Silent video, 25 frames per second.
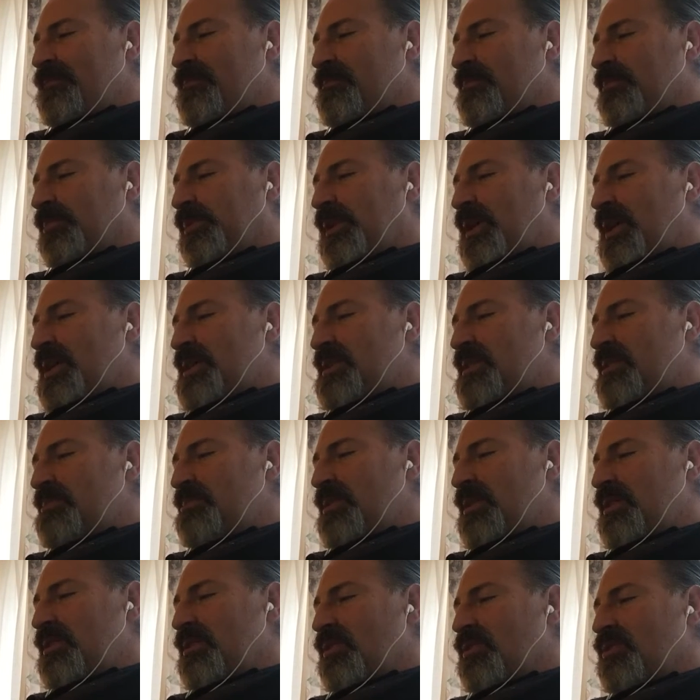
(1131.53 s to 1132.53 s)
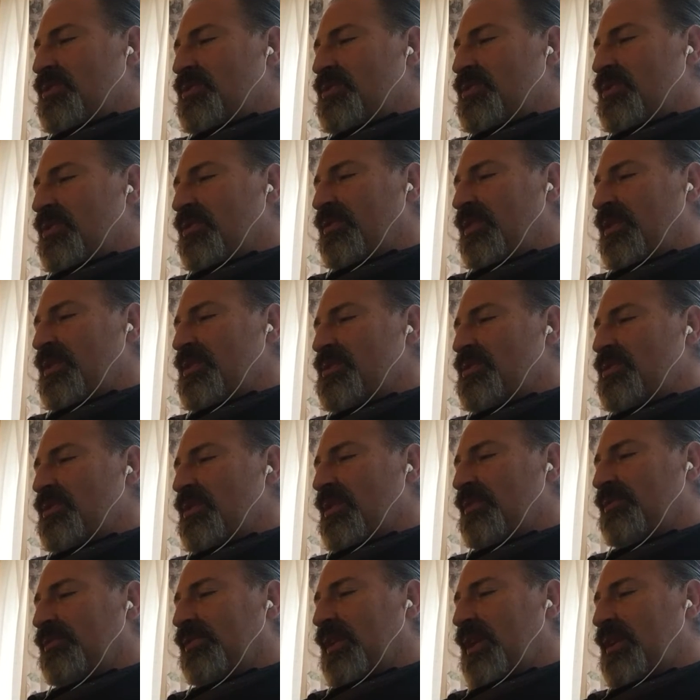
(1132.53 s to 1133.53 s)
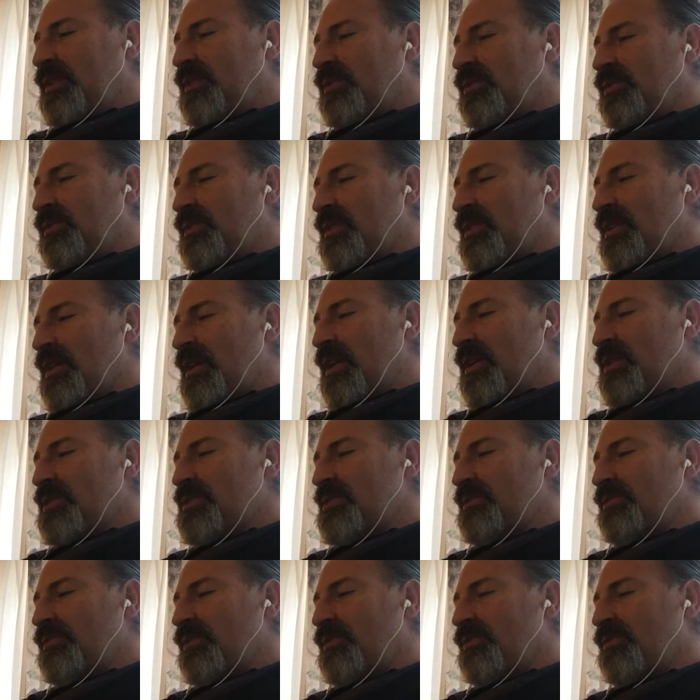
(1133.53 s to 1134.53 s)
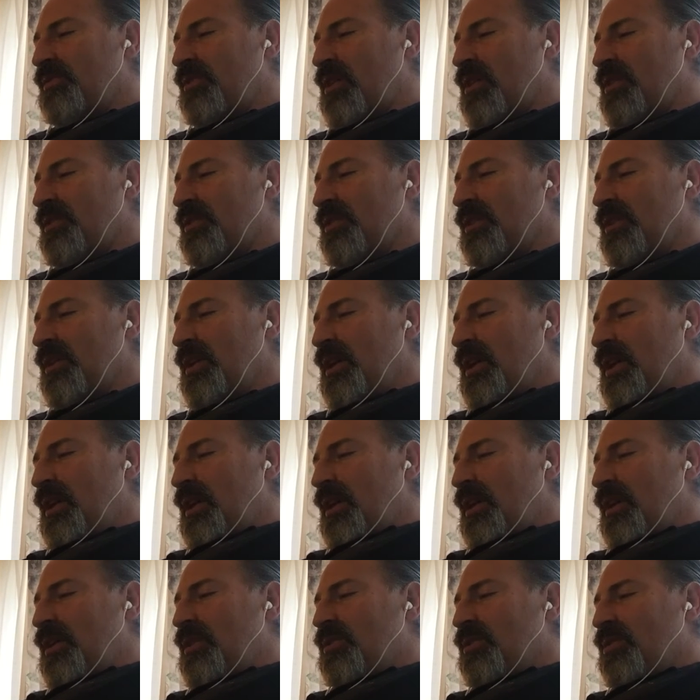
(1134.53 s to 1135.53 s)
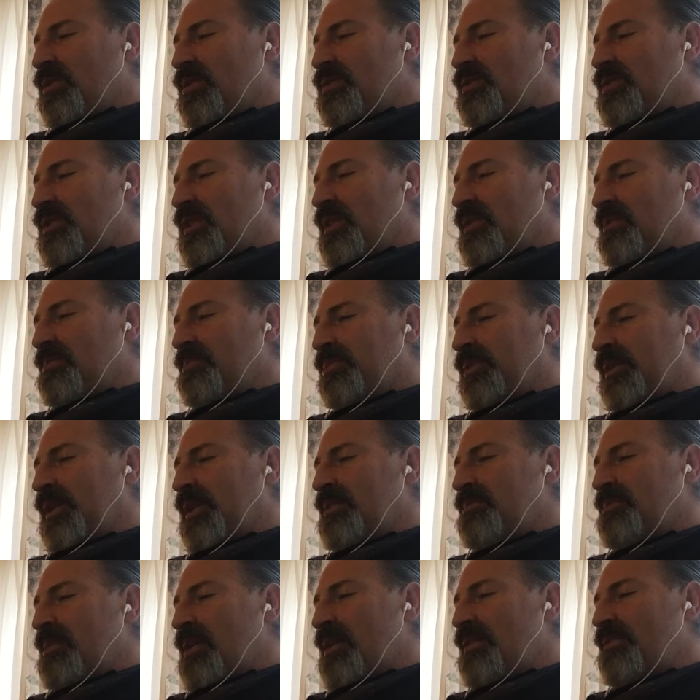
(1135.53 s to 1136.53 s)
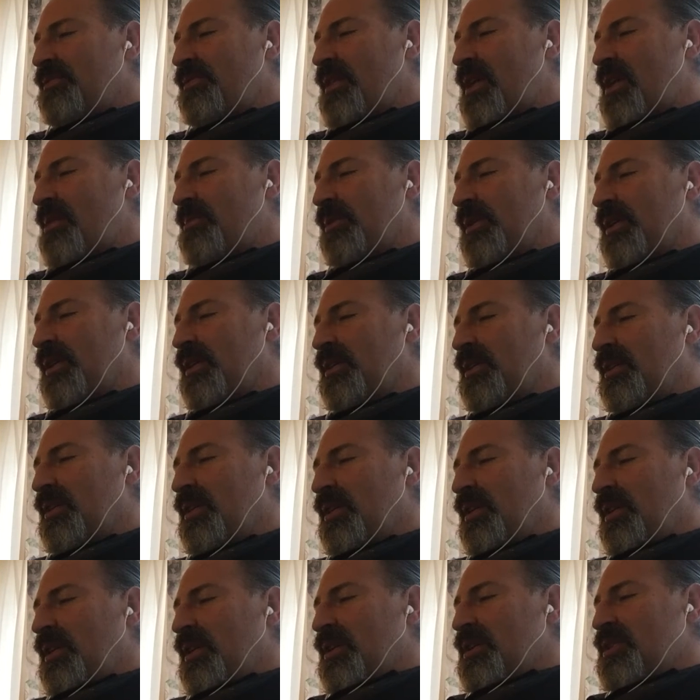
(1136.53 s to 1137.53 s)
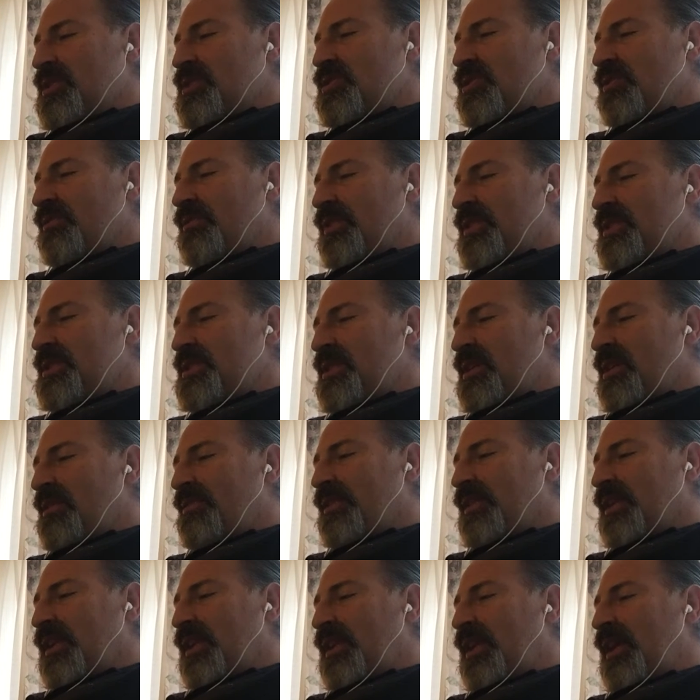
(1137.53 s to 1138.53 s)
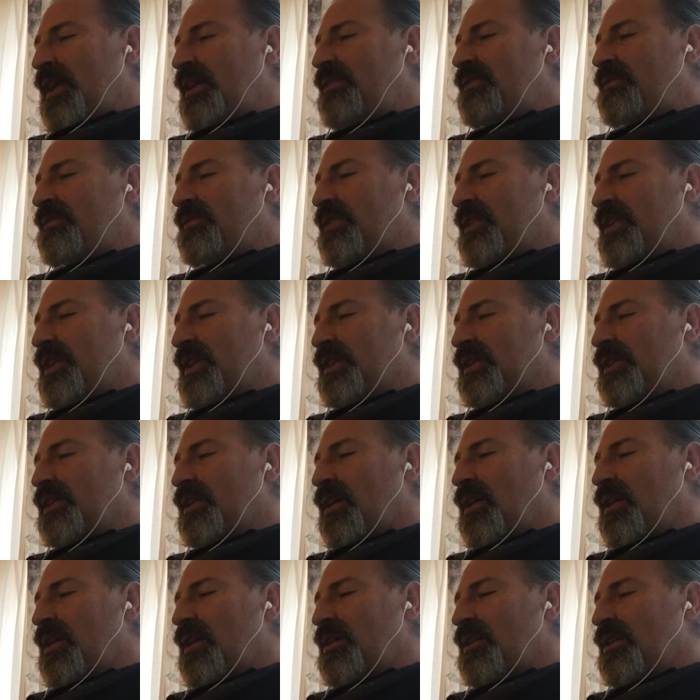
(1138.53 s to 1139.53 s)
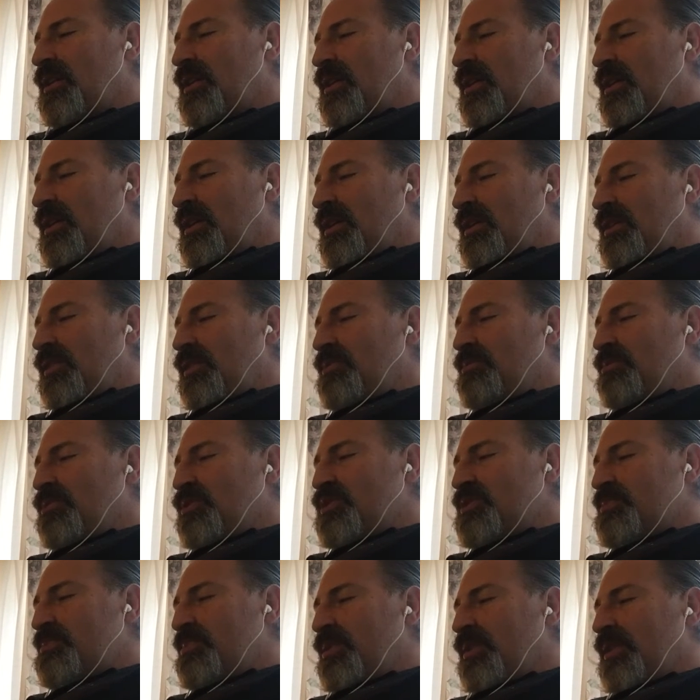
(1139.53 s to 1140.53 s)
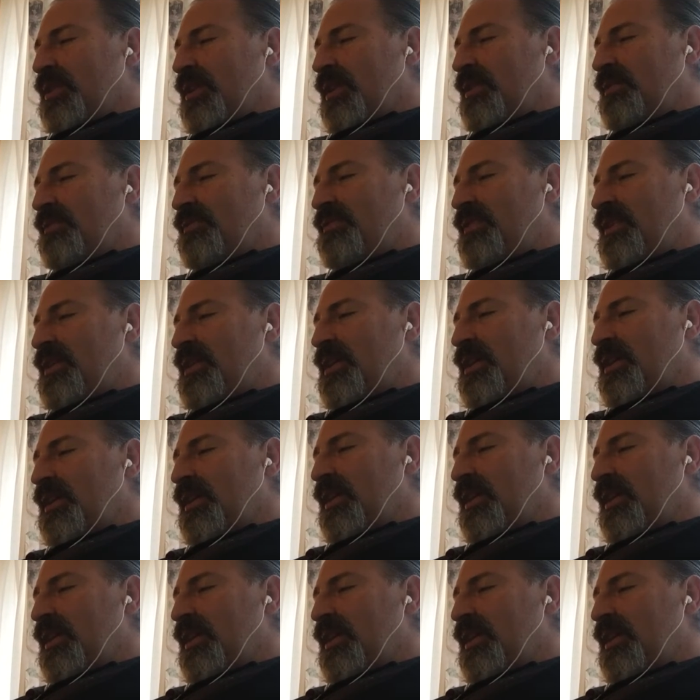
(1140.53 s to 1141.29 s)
Blessed be those servants who have led you to the house of your Father in order to complete my family." Servants of an infinite God, you must put infinity